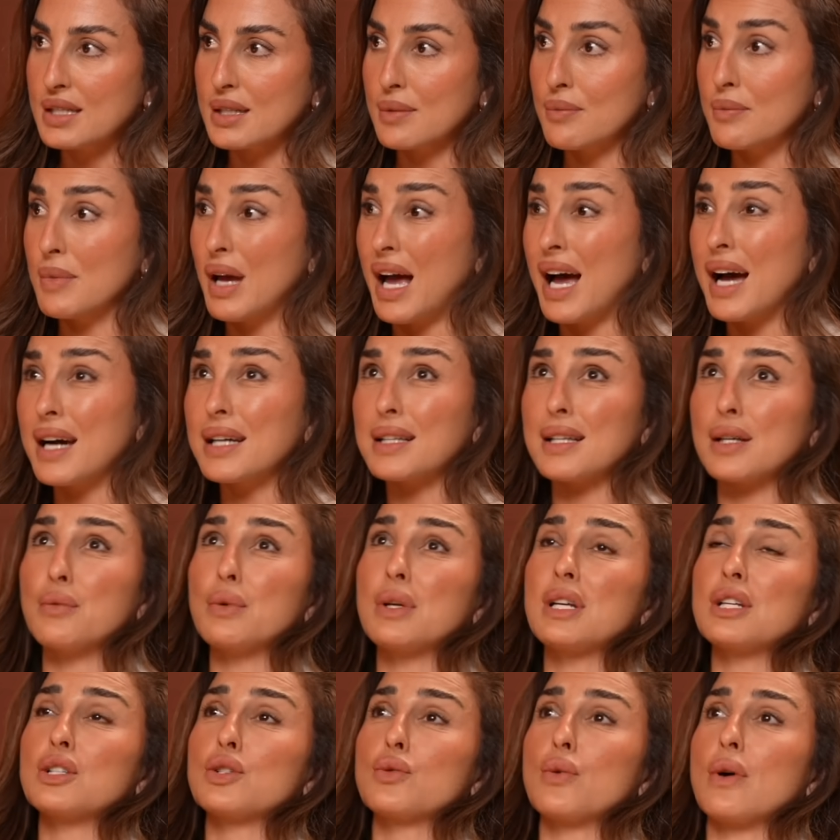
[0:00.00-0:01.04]
to act like
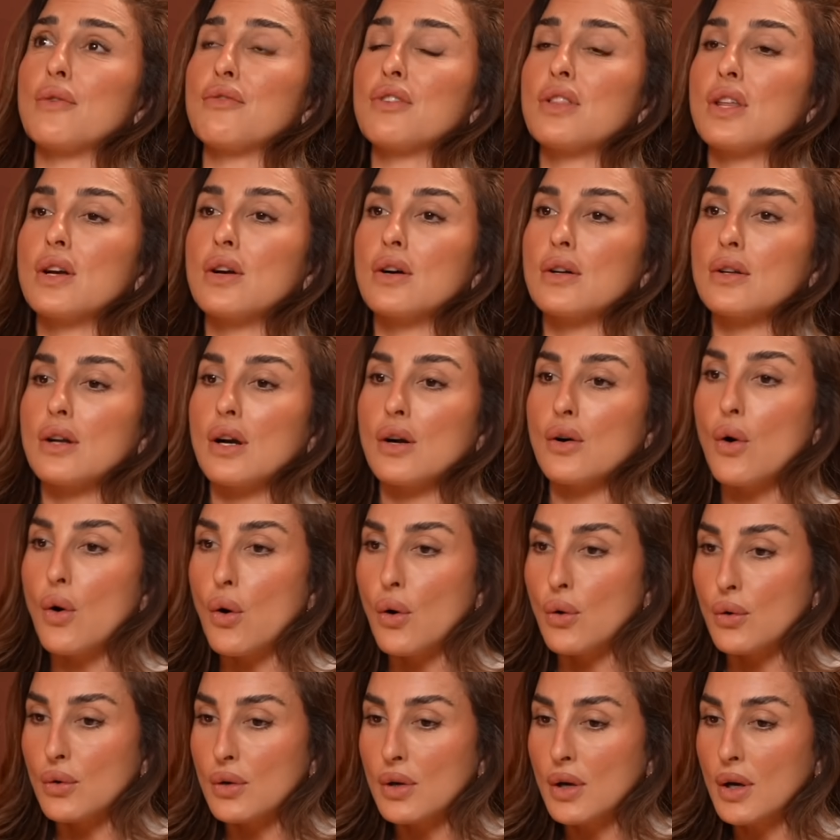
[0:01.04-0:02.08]
we could do everything on our
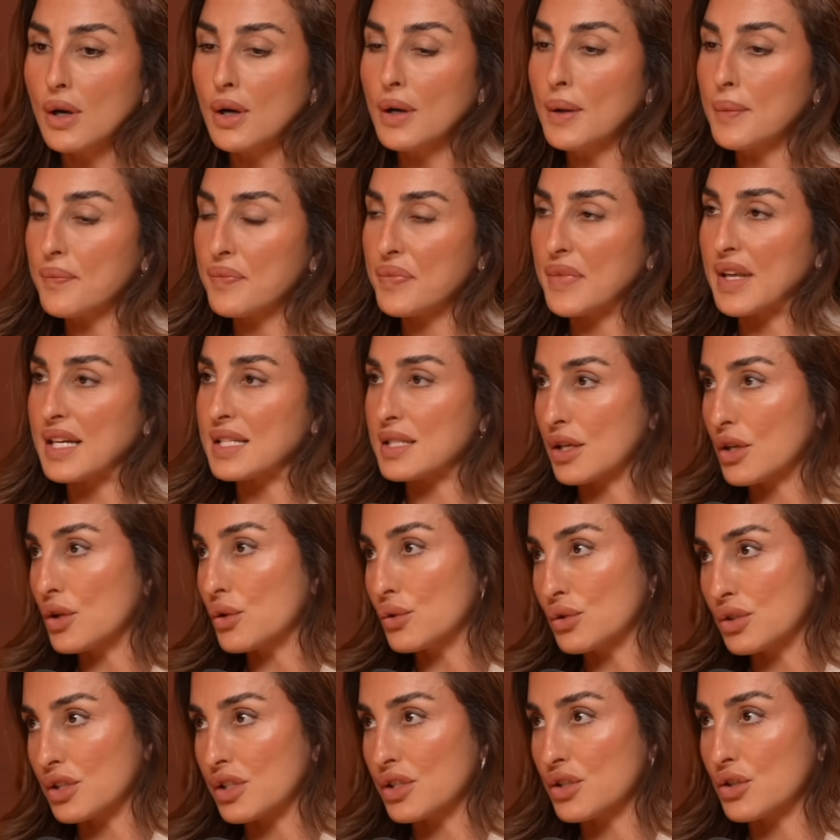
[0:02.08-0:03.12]
own, is a
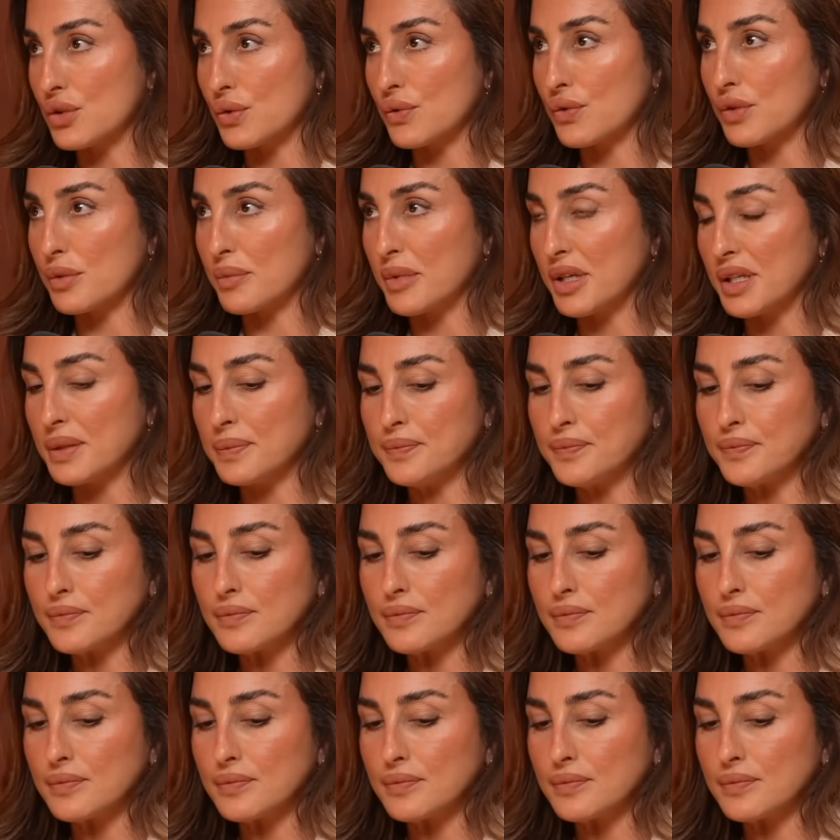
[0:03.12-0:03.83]
huge issue for me.